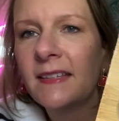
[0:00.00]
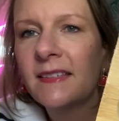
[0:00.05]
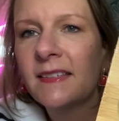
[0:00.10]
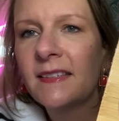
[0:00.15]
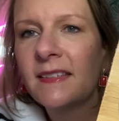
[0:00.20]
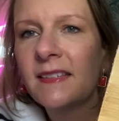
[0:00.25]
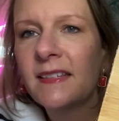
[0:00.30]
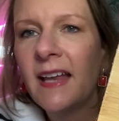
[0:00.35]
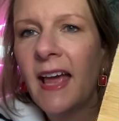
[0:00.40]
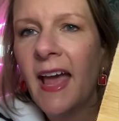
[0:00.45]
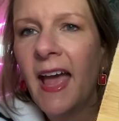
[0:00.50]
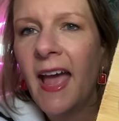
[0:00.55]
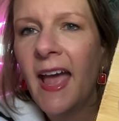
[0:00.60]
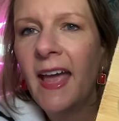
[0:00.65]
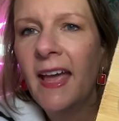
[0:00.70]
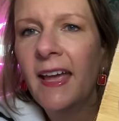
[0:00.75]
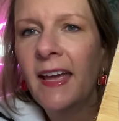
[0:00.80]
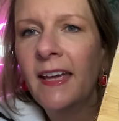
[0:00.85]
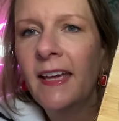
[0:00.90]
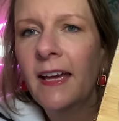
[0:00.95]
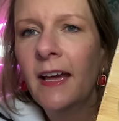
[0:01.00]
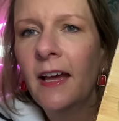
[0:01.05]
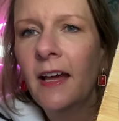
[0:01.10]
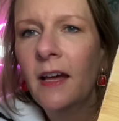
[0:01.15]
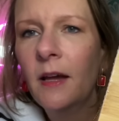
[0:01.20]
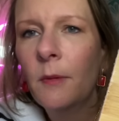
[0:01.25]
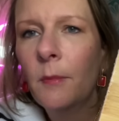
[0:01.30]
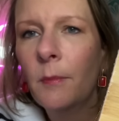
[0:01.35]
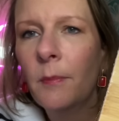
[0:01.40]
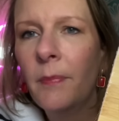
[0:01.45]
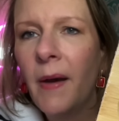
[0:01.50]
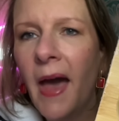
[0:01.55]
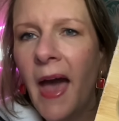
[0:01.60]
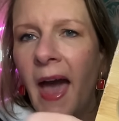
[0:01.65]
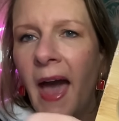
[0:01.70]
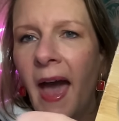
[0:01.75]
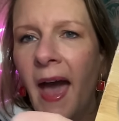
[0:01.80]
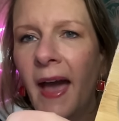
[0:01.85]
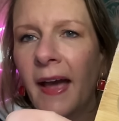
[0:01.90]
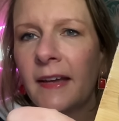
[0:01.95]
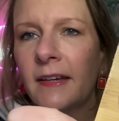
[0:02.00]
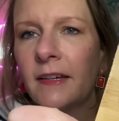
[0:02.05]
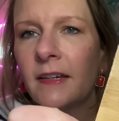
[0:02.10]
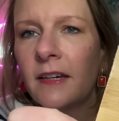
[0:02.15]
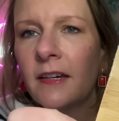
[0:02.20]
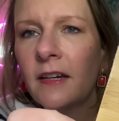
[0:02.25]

stay back,